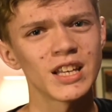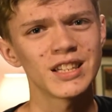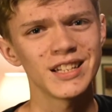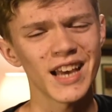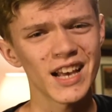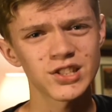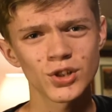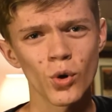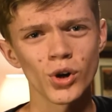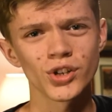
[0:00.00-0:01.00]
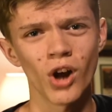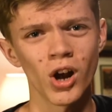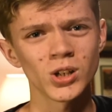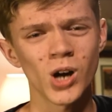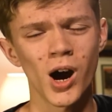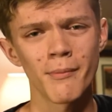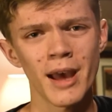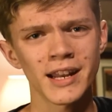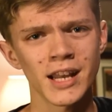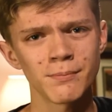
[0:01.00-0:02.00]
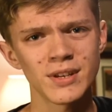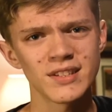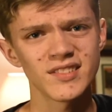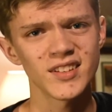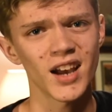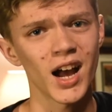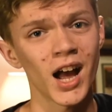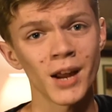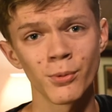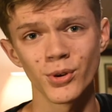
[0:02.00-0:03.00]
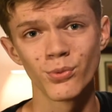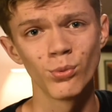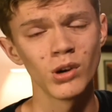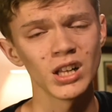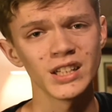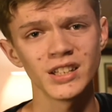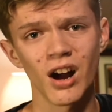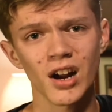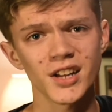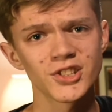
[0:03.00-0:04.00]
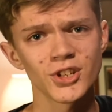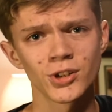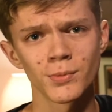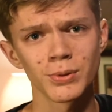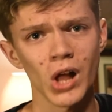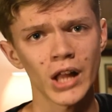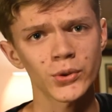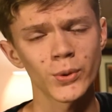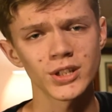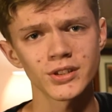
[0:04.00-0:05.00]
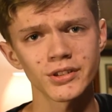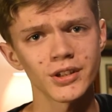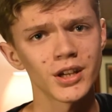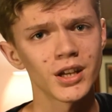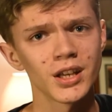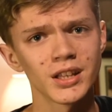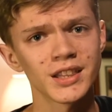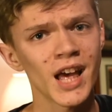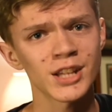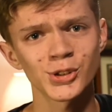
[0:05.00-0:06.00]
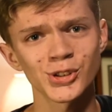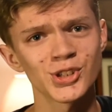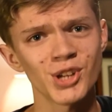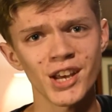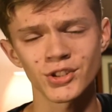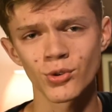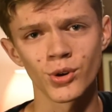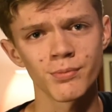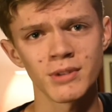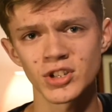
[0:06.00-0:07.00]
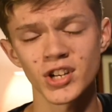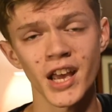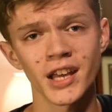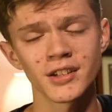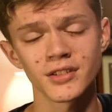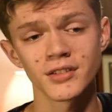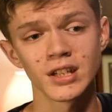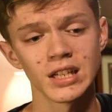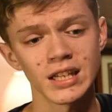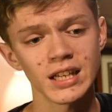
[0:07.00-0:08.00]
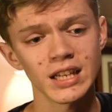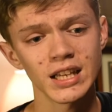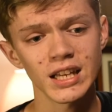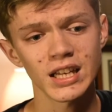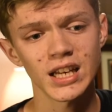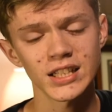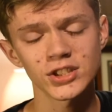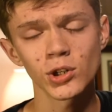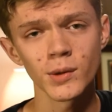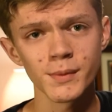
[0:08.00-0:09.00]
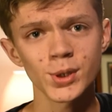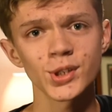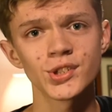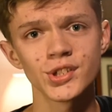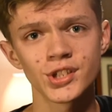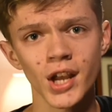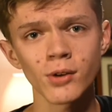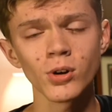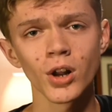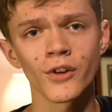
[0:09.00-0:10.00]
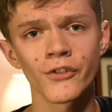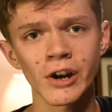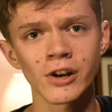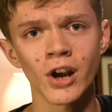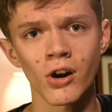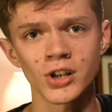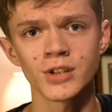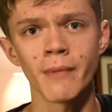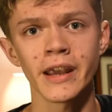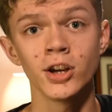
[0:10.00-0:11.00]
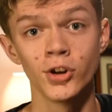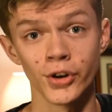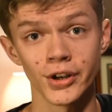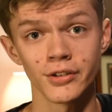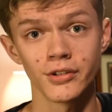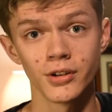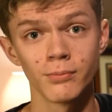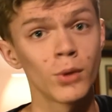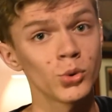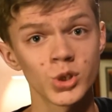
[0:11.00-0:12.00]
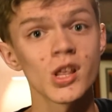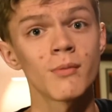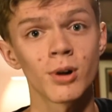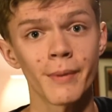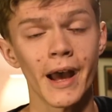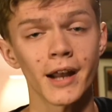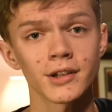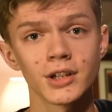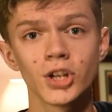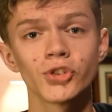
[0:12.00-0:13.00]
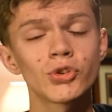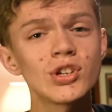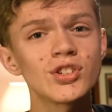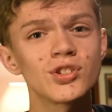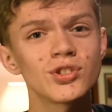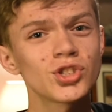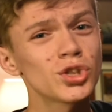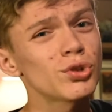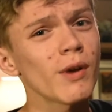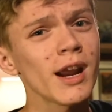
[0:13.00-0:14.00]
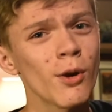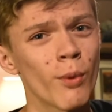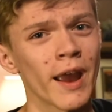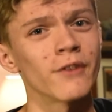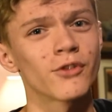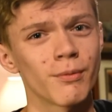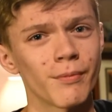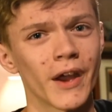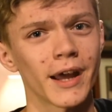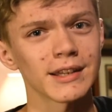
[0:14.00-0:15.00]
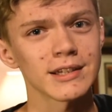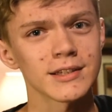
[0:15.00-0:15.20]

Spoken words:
the escort non-combat NPC, I would really not consider a plot twist. That's just an escort mission, and escort missions in general are very hard to make good. Most of them are bad. So just stray away from that.